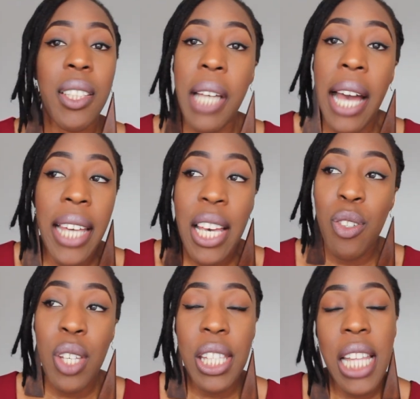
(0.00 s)
I
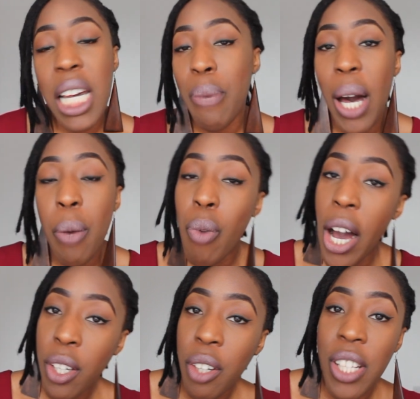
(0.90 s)
guess just think about
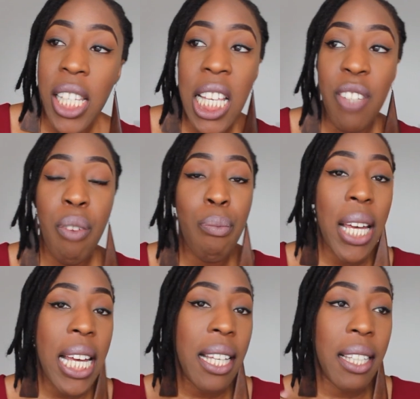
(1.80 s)
priorities. For
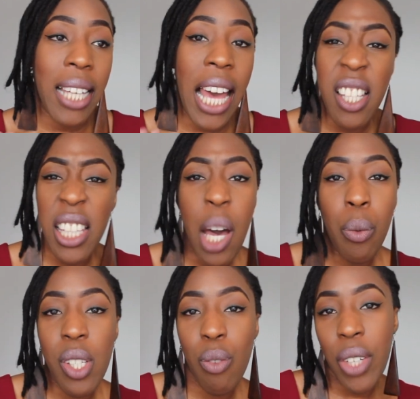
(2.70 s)
me, getting there
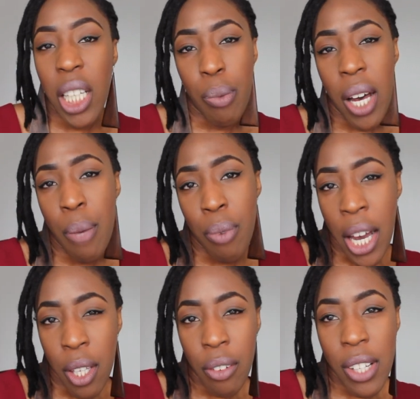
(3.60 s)
wasn't really a
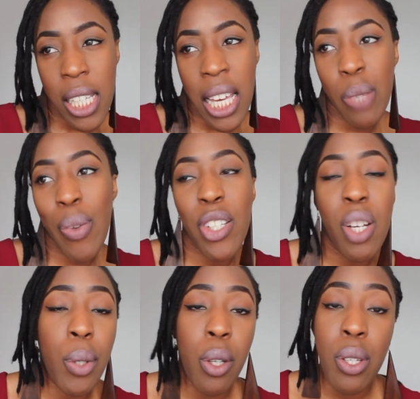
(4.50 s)
priority,
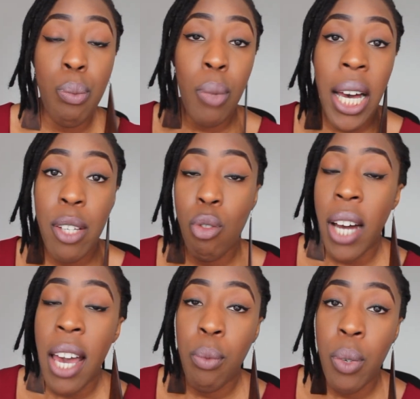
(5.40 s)
especially because my
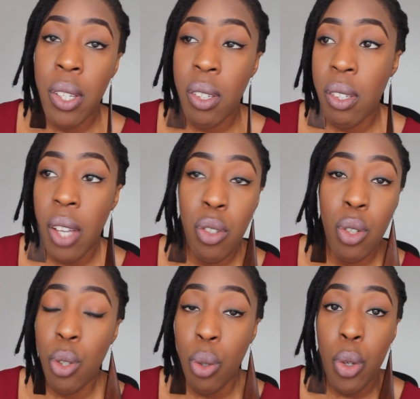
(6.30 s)
drive was such a
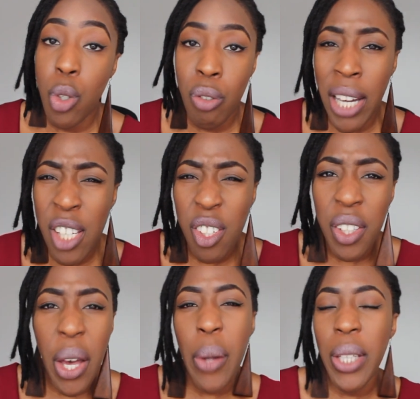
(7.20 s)
short
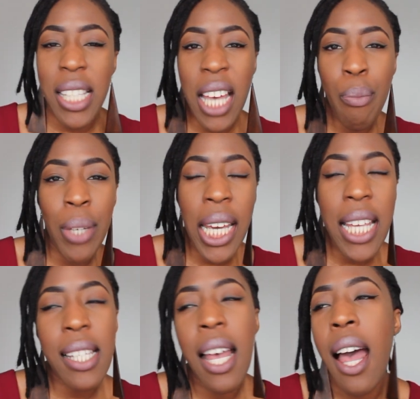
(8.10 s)
duration, only 10
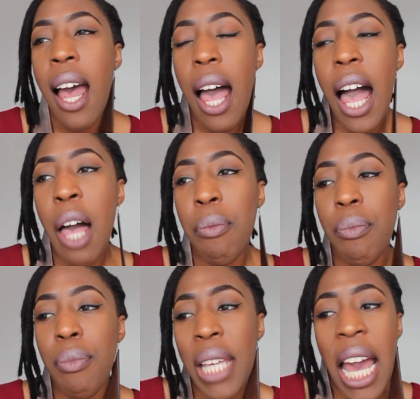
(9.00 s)
minutes.
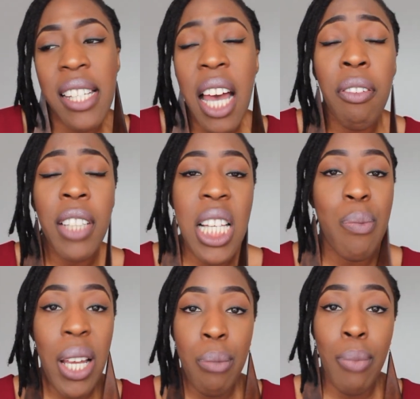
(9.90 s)
Yeah, definitely
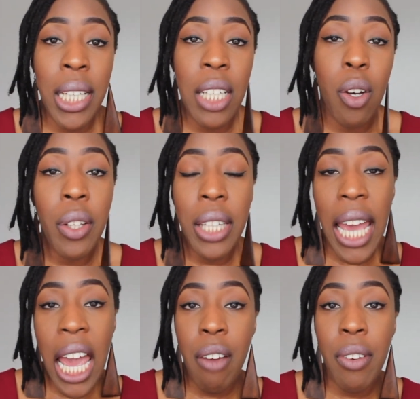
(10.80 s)
spend money on
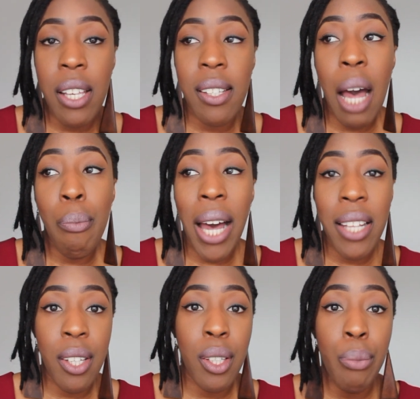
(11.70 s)
the areas that
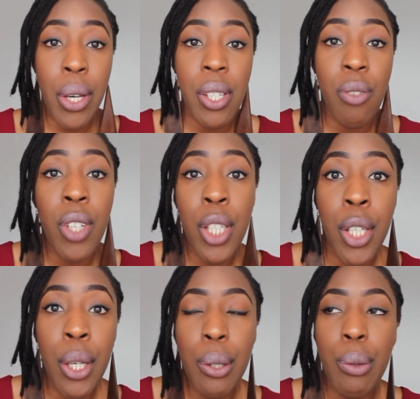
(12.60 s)
matter the most for
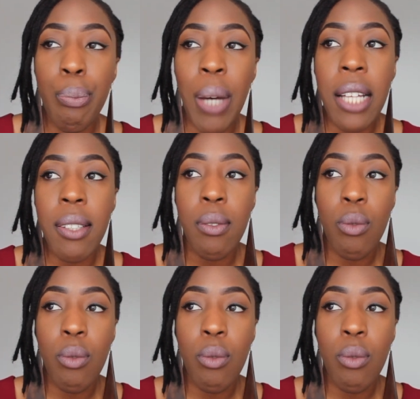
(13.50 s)
you, but